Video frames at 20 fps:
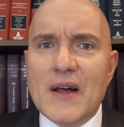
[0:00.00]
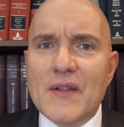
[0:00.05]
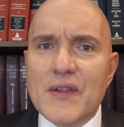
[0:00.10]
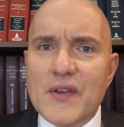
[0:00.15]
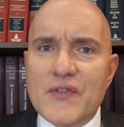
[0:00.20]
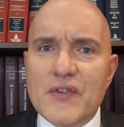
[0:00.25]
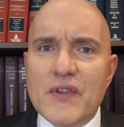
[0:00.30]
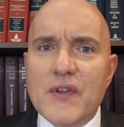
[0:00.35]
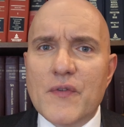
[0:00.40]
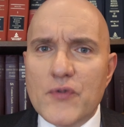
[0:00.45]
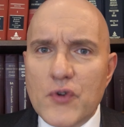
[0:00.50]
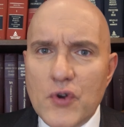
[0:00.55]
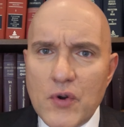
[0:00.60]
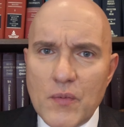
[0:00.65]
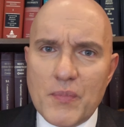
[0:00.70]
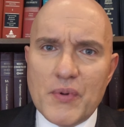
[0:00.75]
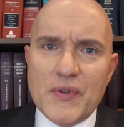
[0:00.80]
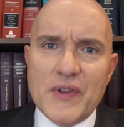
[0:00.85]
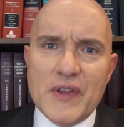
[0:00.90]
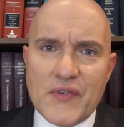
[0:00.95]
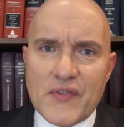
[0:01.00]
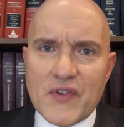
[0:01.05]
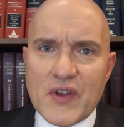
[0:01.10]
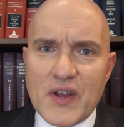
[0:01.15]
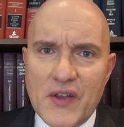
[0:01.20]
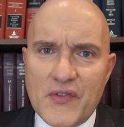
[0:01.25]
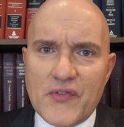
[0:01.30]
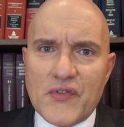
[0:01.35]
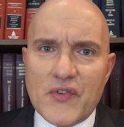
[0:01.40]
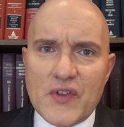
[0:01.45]
Now listen, if you're in police
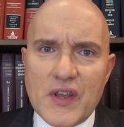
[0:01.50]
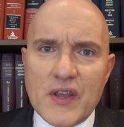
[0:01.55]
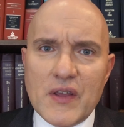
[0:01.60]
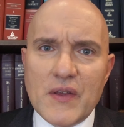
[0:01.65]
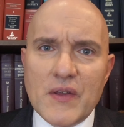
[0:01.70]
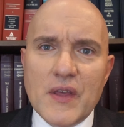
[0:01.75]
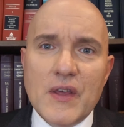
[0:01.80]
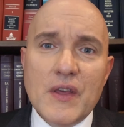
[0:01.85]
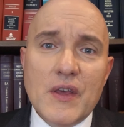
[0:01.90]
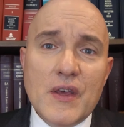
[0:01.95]
custody